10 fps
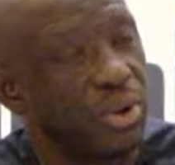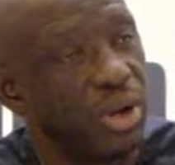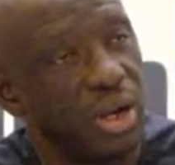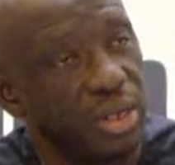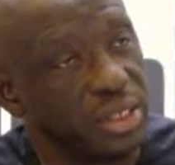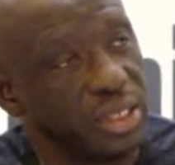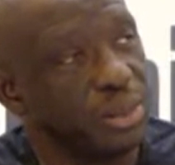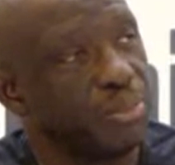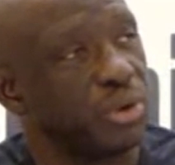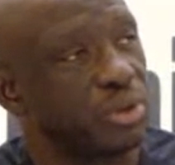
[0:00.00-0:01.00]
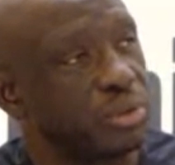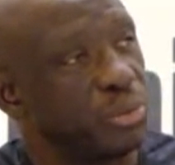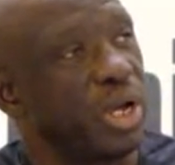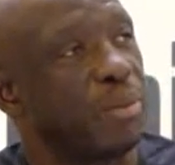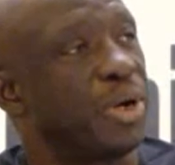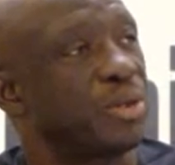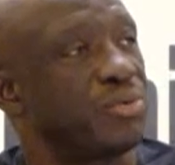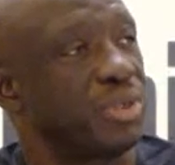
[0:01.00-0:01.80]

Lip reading: GT board, we are part of it.